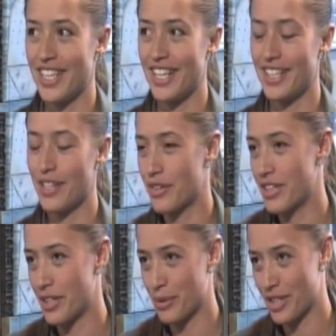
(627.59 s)
and they were
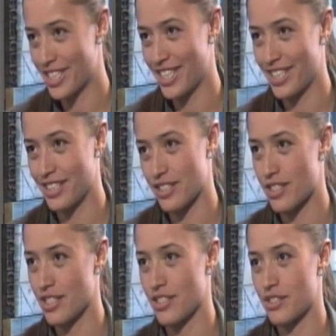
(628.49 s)
there working as
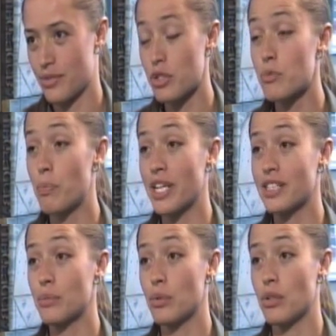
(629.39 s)
these
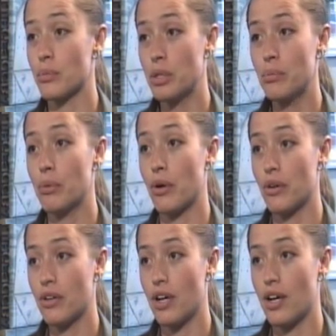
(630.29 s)
respectable people,
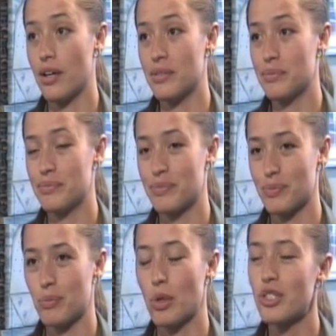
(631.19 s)
um,
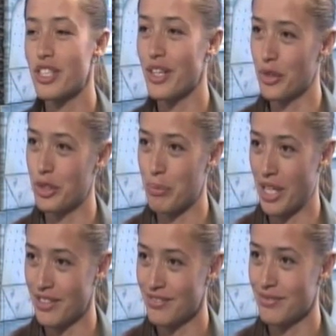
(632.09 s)
mostly older
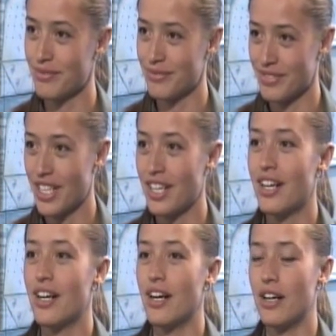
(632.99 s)
men.
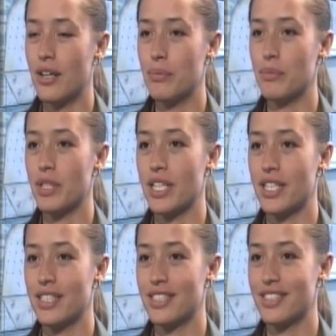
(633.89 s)
Uh-huh. Um,
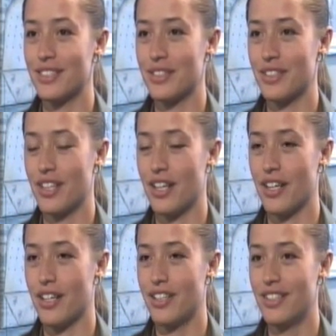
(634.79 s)
and uh,
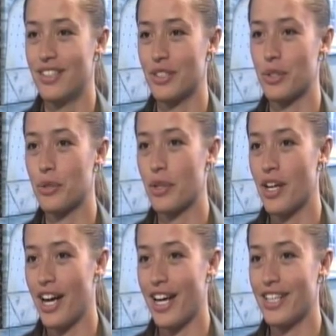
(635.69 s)
so
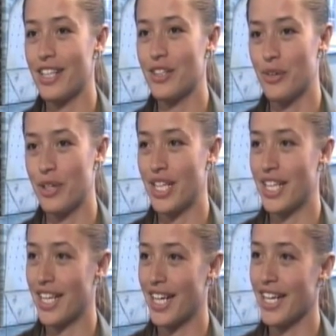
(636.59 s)
Heidi Lowen
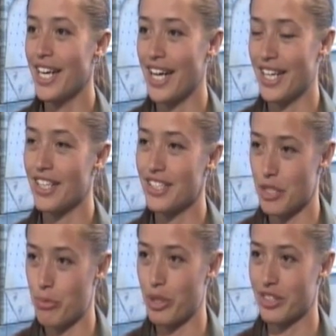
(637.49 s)
and I had our
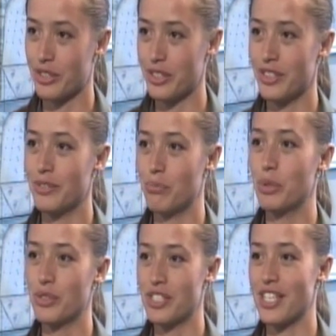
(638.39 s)
separate little
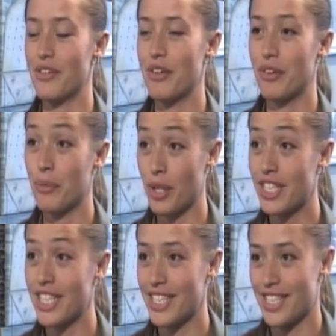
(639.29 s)
booths that we were
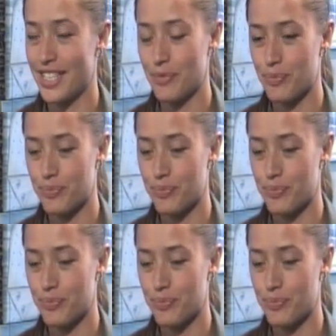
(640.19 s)
working in.